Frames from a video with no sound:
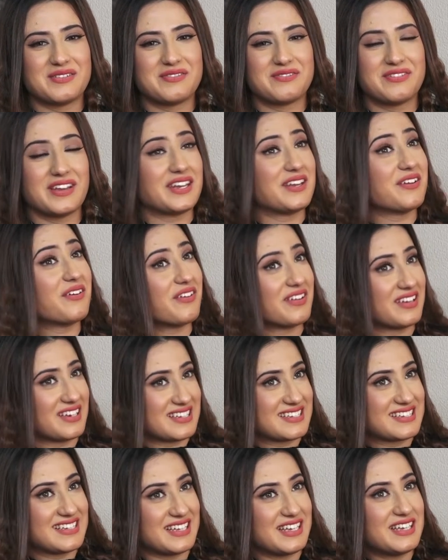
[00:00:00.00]
Very
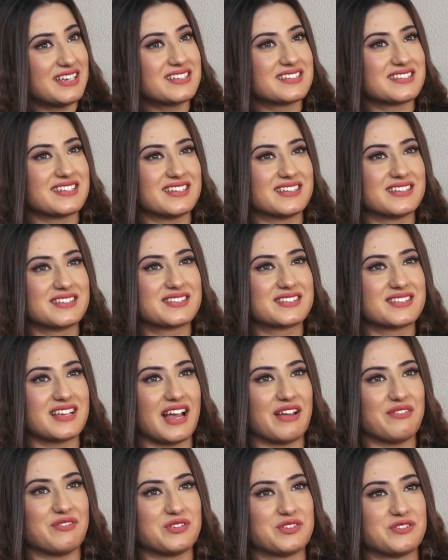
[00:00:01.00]
honestly, since
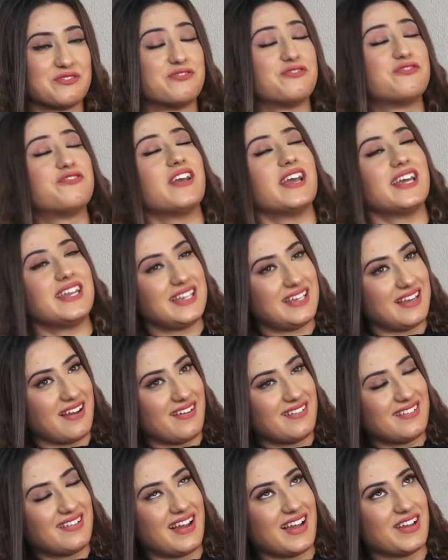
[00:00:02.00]
I was very
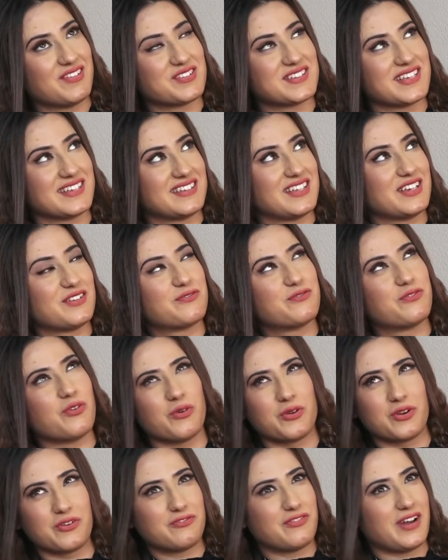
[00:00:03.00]
young, I was I think
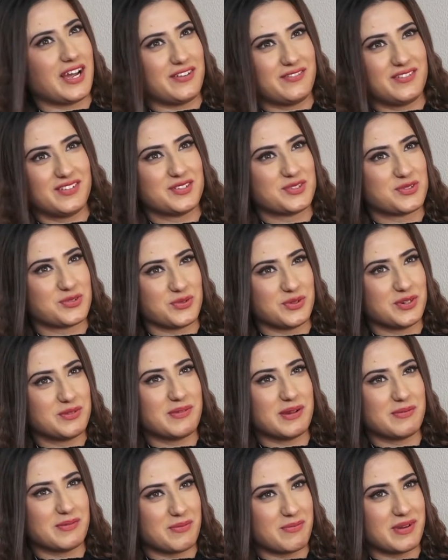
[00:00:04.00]
4 or 5 years old,
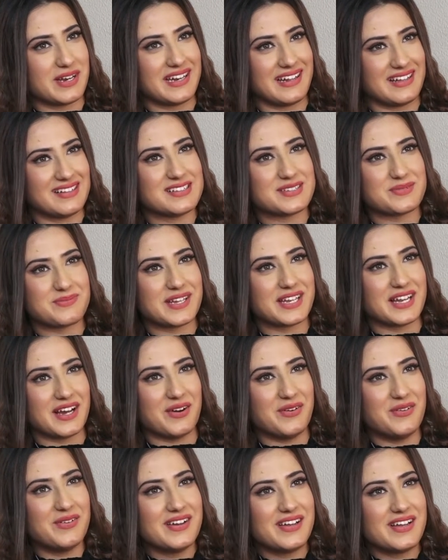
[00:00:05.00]
my mama tells me
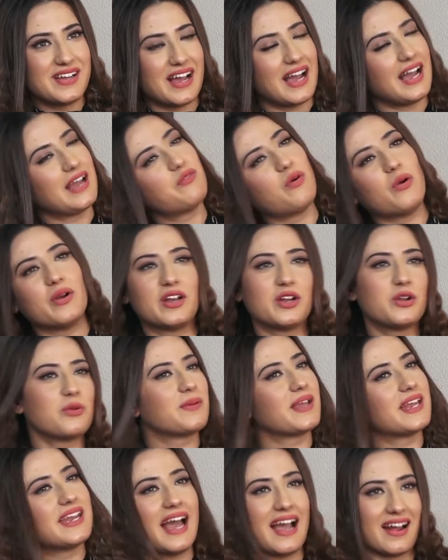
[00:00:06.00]
now, I wanted to
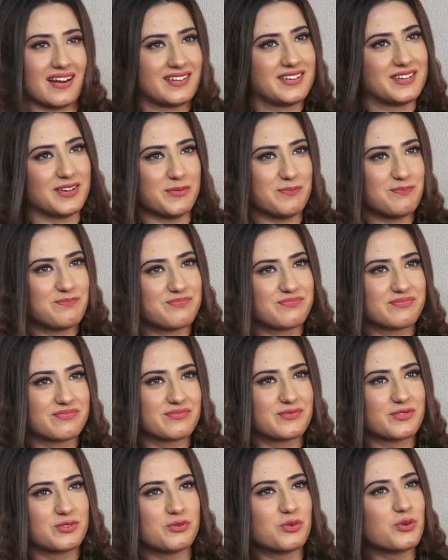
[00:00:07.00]
be an actor.
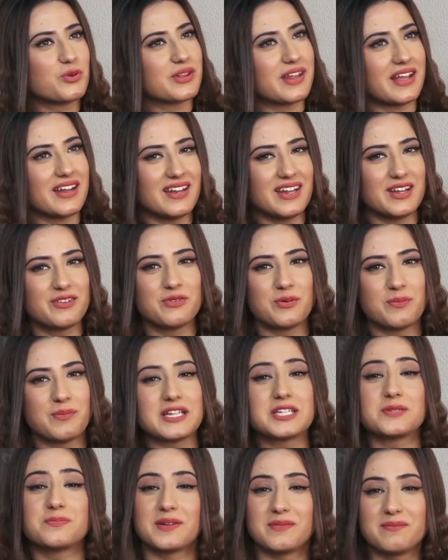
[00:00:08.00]
So that is what
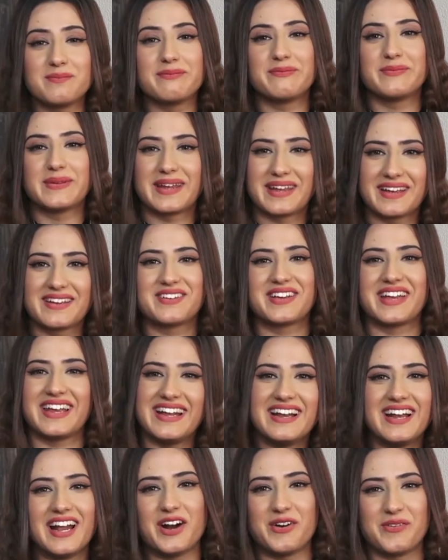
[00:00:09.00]
happens
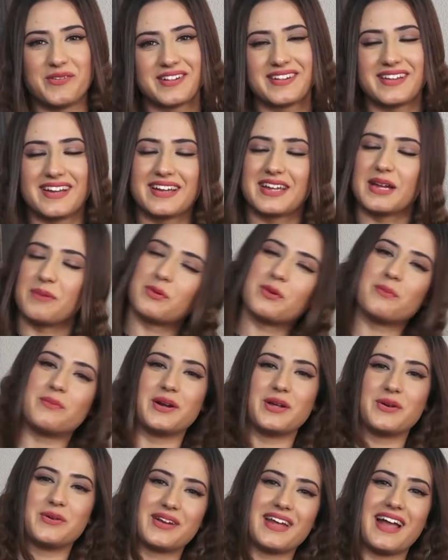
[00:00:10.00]
in childhood, that you have to
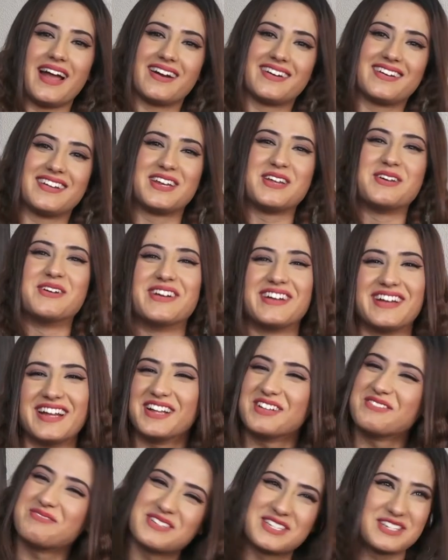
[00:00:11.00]
become an actor.
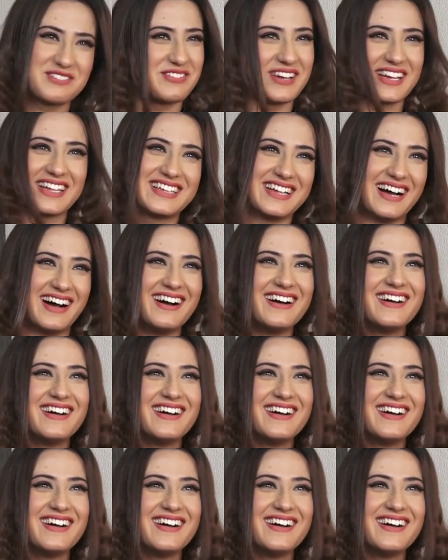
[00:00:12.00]
That was it.